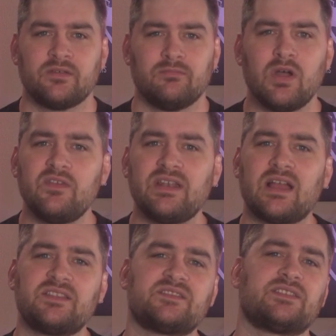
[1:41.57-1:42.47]
Moving
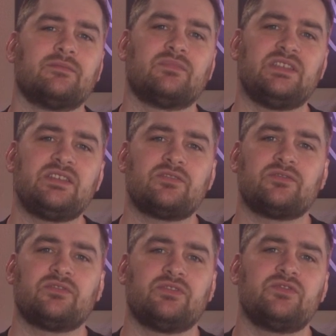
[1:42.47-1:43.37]
on to some legal
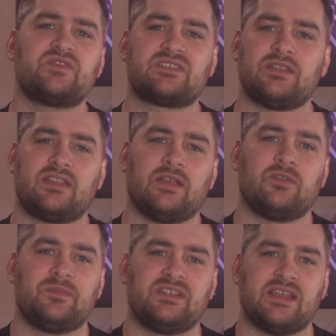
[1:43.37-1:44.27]
news, didn't think
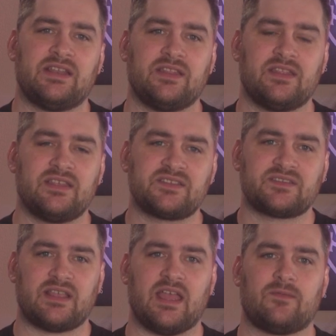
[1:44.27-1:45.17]
we'd be hitting
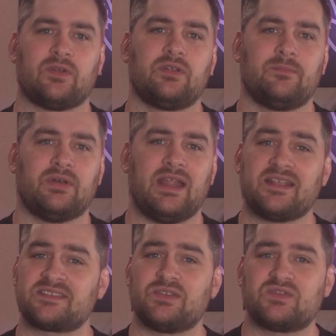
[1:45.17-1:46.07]
this ever, but
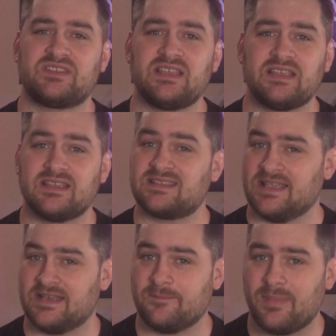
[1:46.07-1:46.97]
XQC is
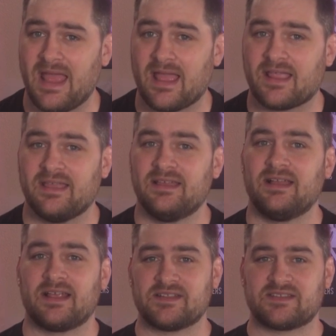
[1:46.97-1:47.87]
hitting back
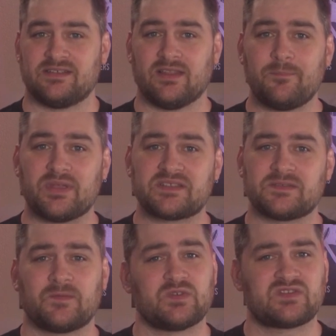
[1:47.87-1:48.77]
against the Olympics
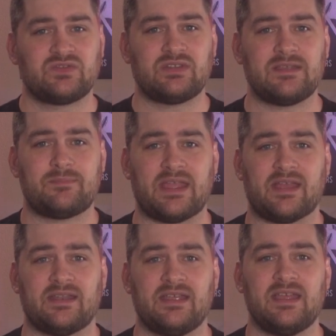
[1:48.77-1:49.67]
for his 2-day
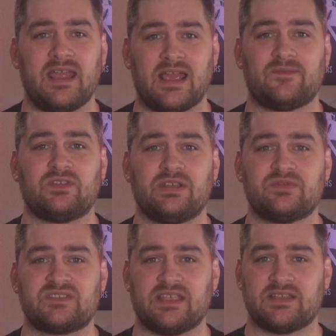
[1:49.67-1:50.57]
ban after he
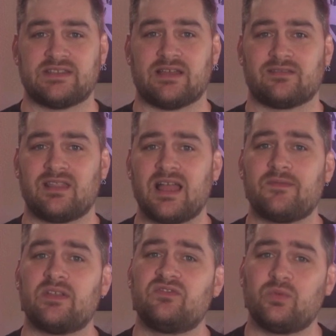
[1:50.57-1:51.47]
was taken down live
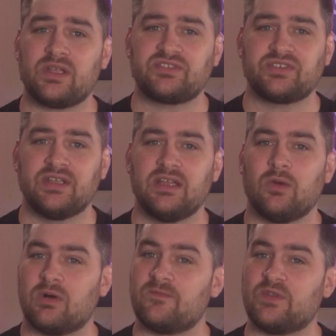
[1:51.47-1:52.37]
on Twitch
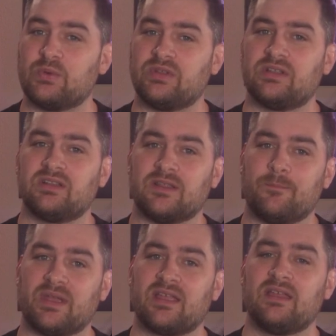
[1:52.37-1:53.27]
while viewing
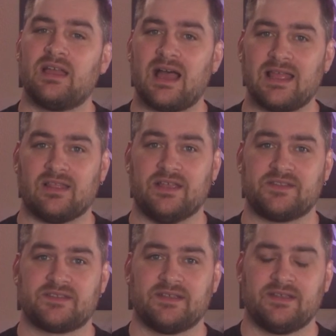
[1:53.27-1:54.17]
Olympic
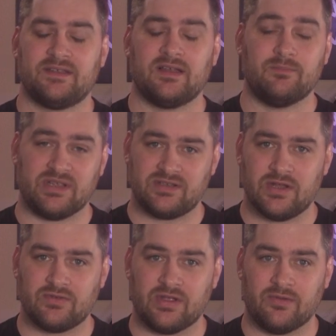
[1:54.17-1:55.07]
highlights. A big
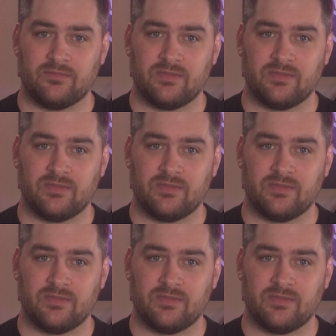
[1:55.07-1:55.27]
no-no.